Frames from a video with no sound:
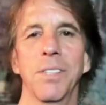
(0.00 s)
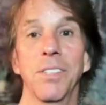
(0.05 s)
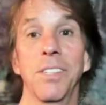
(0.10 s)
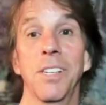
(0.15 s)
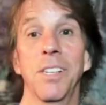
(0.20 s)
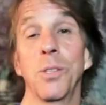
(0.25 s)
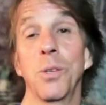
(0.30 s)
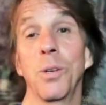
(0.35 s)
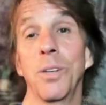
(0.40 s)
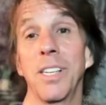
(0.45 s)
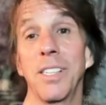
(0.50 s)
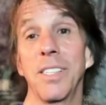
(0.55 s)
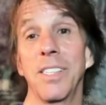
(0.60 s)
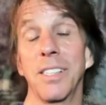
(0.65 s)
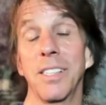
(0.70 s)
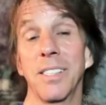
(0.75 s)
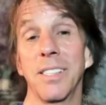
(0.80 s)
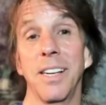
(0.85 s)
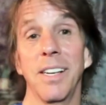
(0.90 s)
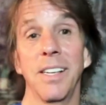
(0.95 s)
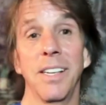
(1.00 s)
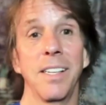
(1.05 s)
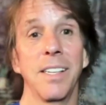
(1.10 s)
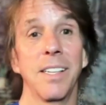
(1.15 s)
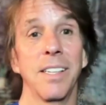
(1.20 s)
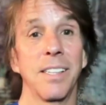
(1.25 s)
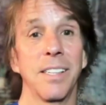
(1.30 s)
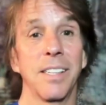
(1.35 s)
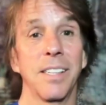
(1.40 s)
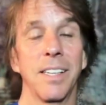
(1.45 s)
So here's where it gets
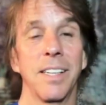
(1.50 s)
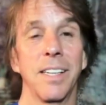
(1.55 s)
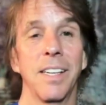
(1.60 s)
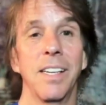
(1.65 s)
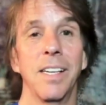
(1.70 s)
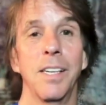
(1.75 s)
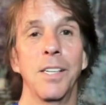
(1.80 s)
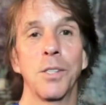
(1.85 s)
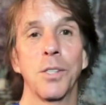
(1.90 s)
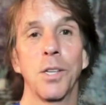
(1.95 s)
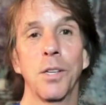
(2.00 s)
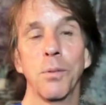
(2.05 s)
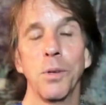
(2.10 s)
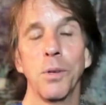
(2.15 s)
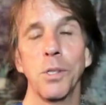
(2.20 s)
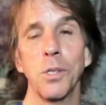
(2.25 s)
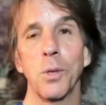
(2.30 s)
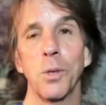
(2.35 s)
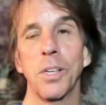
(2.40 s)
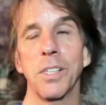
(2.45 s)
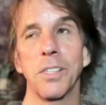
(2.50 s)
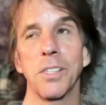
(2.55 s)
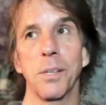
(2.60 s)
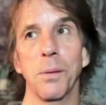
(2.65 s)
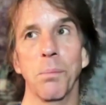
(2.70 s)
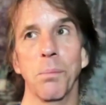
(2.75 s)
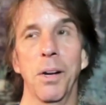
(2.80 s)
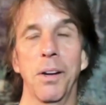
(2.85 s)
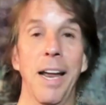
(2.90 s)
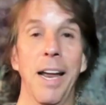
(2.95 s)
exciting. So the first question you
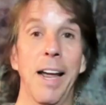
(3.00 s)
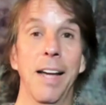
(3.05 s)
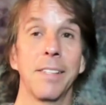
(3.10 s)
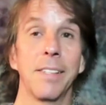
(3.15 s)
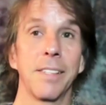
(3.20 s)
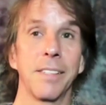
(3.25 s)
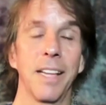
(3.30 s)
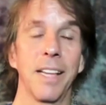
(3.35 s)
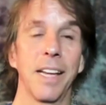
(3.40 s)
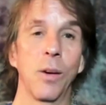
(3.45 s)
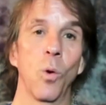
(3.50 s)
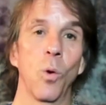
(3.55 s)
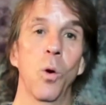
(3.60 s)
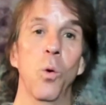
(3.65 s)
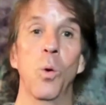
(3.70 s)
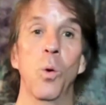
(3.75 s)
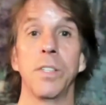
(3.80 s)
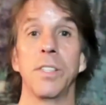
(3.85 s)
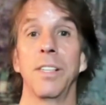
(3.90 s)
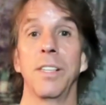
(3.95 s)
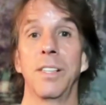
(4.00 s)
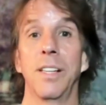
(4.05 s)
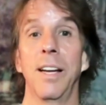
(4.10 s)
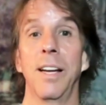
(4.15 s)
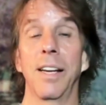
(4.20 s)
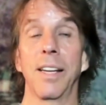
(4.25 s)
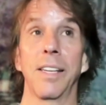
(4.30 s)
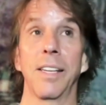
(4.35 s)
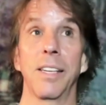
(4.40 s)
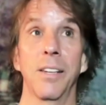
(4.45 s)
might ask is like, well, what's it
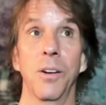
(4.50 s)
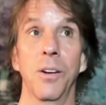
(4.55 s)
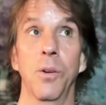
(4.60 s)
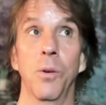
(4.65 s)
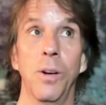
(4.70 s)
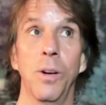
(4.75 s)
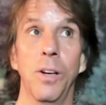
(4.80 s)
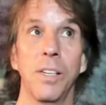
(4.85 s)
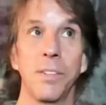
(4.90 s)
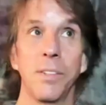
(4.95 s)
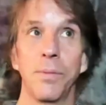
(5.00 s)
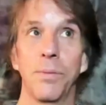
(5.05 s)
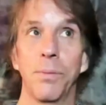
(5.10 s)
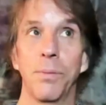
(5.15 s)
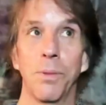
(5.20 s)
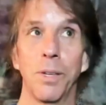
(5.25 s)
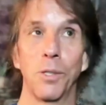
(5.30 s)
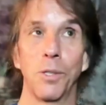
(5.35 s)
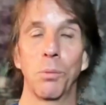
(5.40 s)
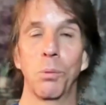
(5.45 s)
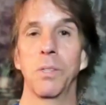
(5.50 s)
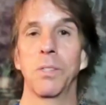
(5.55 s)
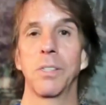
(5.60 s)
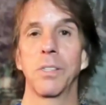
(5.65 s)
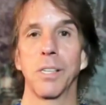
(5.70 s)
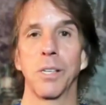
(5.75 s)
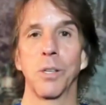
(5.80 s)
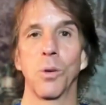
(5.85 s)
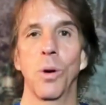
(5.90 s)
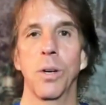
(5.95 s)
like? What is
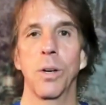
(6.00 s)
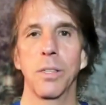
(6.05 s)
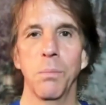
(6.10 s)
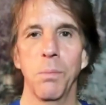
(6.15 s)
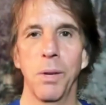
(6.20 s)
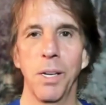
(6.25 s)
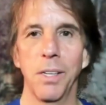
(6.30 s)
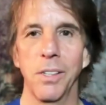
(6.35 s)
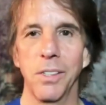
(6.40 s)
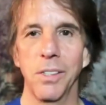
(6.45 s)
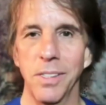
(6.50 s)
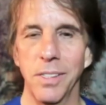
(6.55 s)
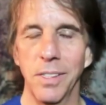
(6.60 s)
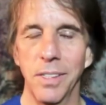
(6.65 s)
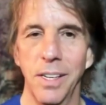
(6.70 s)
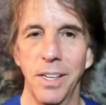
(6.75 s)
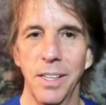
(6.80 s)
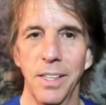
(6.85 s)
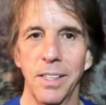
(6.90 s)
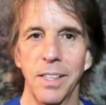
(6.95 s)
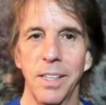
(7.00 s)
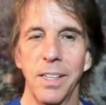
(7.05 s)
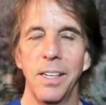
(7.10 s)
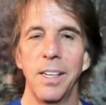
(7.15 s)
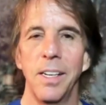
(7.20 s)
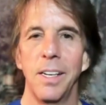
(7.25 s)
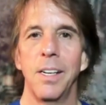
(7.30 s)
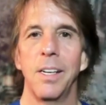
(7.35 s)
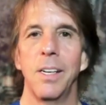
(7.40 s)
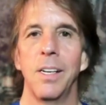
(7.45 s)
experiencing the quantum energy like?
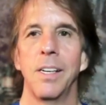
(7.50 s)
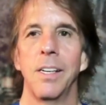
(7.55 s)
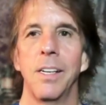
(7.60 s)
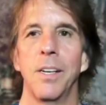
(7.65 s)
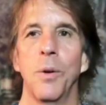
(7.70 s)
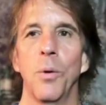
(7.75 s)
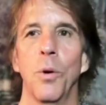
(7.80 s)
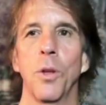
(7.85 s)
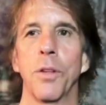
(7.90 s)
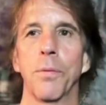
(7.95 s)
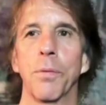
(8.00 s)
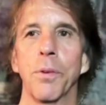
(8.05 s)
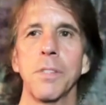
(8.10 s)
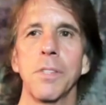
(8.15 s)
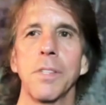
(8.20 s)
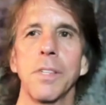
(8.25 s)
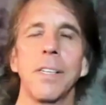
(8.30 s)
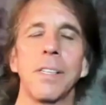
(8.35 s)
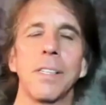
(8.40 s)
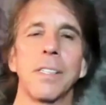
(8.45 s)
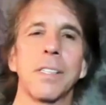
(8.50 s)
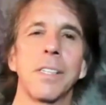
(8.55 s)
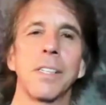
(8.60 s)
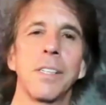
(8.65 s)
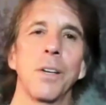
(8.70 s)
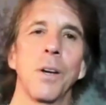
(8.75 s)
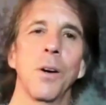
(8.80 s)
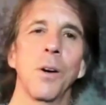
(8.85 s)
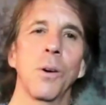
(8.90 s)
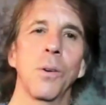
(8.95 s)
Well, the first thing to
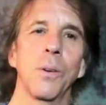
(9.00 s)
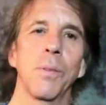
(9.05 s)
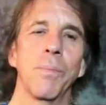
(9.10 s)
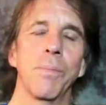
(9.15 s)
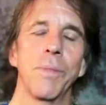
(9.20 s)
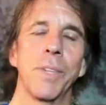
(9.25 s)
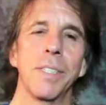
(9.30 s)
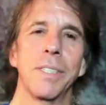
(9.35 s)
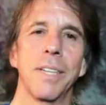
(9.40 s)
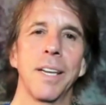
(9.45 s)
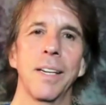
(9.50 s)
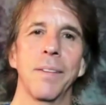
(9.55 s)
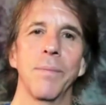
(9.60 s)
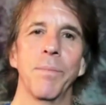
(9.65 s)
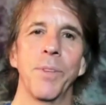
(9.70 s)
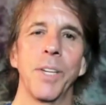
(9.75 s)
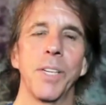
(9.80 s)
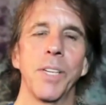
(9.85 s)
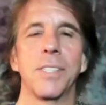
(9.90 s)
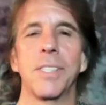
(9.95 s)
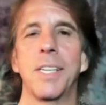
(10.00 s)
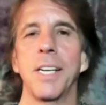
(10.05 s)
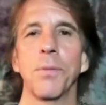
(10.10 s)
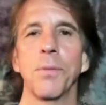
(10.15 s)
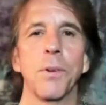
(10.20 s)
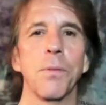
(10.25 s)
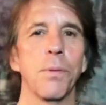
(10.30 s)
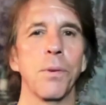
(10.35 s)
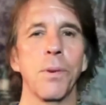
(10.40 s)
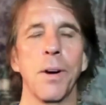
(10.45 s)
note is that it's
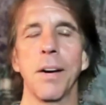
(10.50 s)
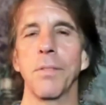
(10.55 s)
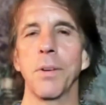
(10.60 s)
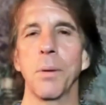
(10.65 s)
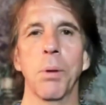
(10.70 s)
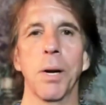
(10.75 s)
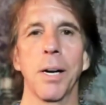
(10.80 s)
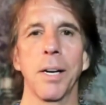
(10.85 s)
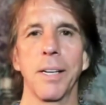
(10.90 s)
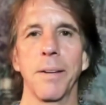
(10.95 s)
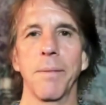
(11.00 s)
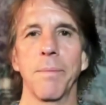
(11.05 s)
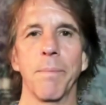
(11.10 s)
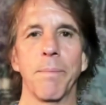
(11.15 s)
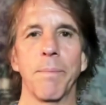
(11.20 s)
different for everybody.